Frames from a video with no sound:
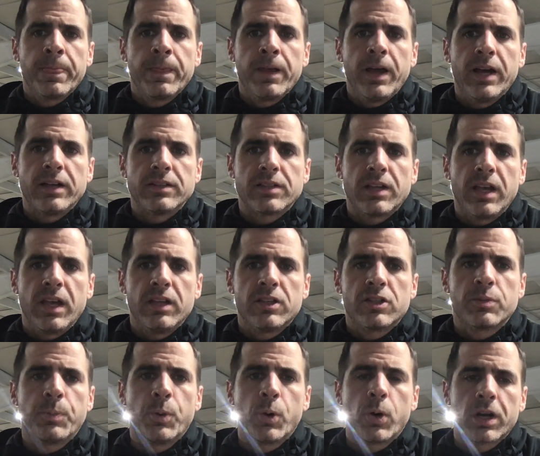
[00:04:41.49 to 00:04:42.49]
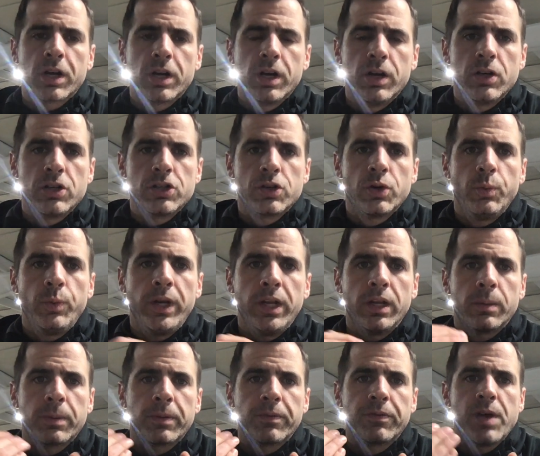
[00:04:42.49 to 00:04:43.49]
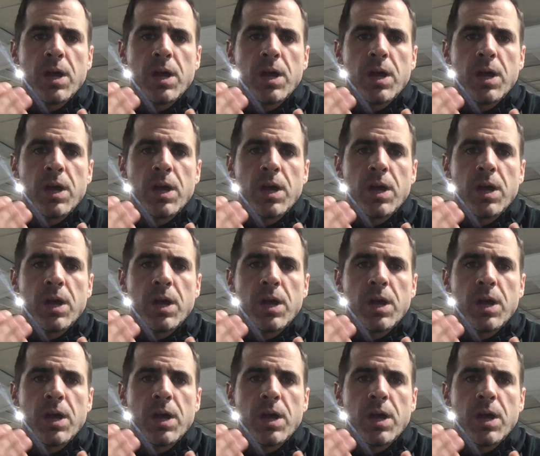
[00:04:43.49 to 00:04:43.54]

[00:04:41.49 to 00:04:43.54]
as a sport coach, we need to